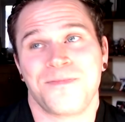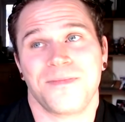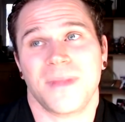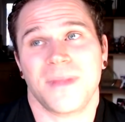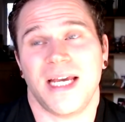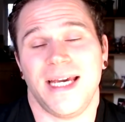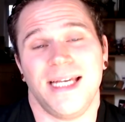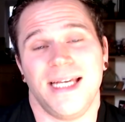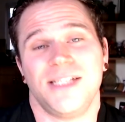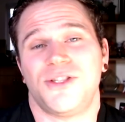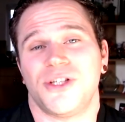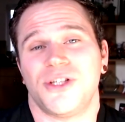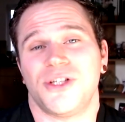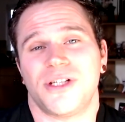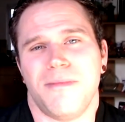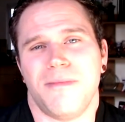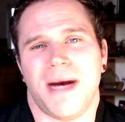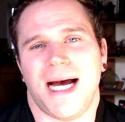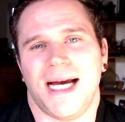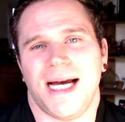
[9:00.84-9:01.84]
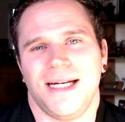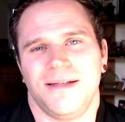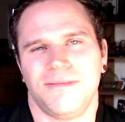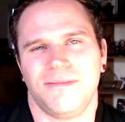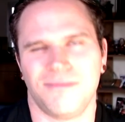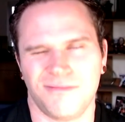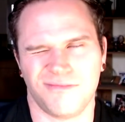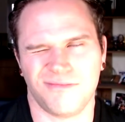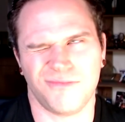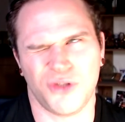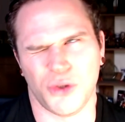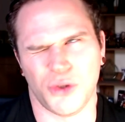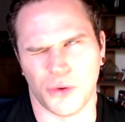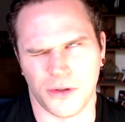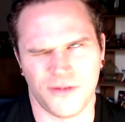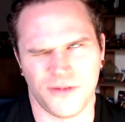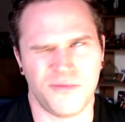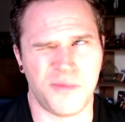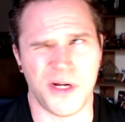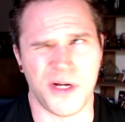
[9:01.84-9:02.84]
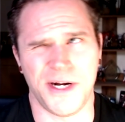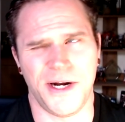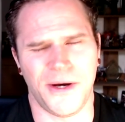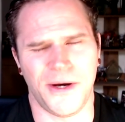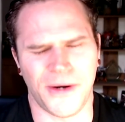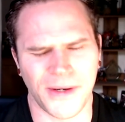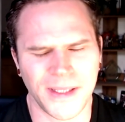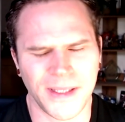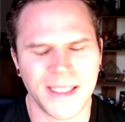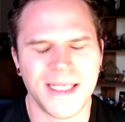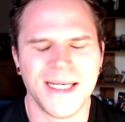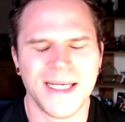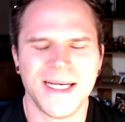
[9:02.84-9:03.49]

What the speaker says: He is just a man, sort of, but not.